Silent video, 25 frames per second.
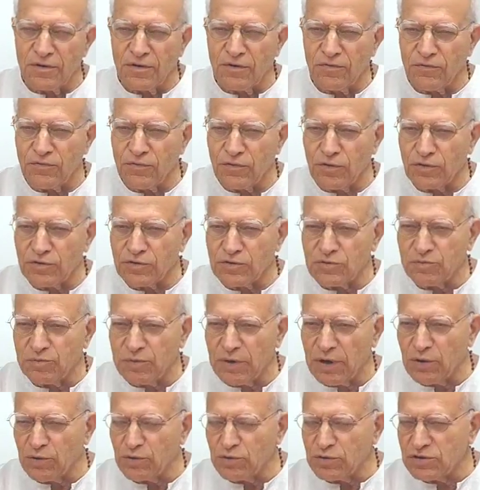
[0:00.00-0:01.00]
If your
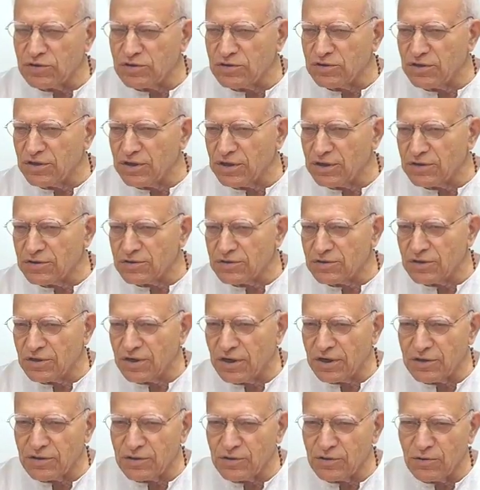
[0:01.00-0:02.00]
spouse thinks
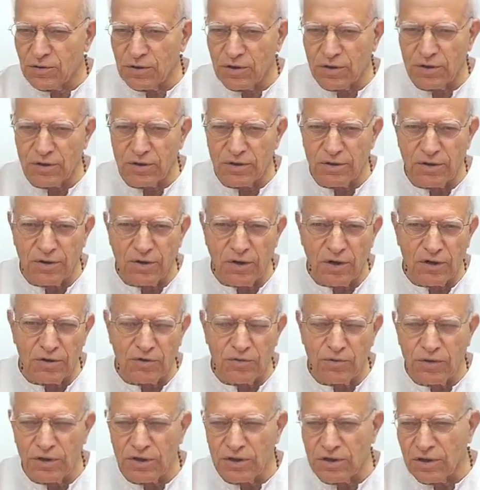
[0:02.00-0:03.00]
that you are
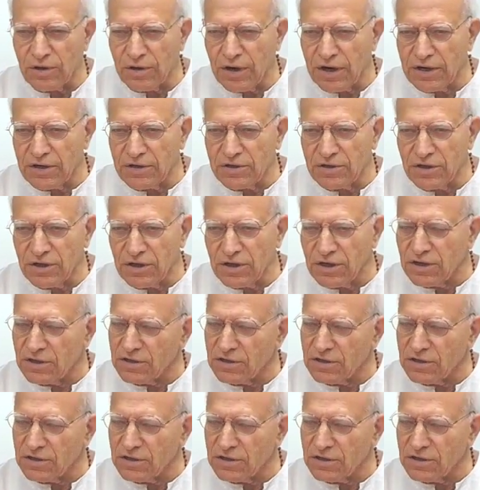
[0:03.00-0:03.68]
not doing the right thing,